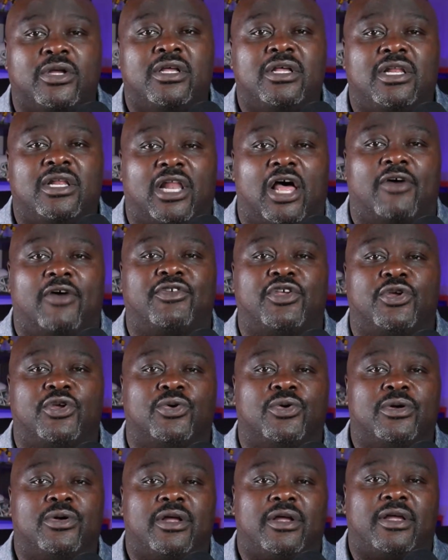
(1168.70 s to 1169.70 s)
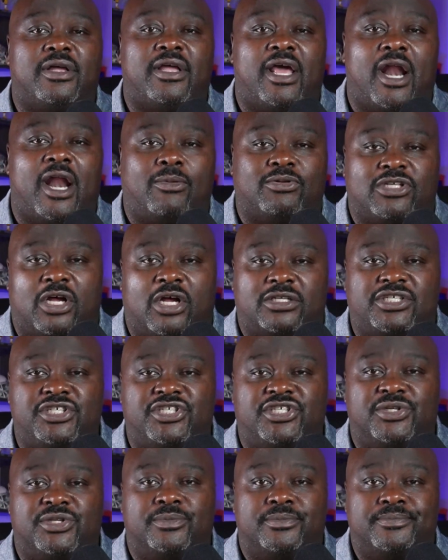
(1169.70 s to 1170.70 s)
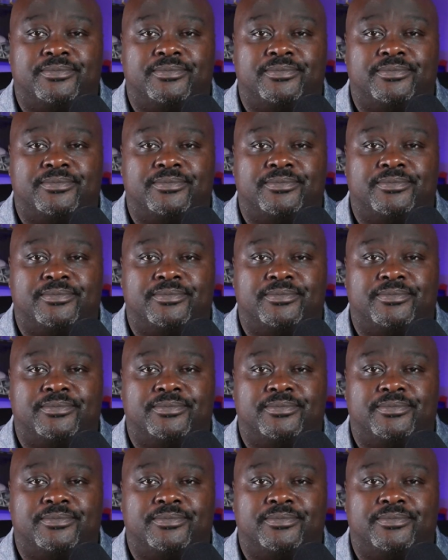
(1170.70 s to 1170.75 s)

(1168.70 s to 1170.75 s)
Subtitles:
Love you. And I will talk to you soon.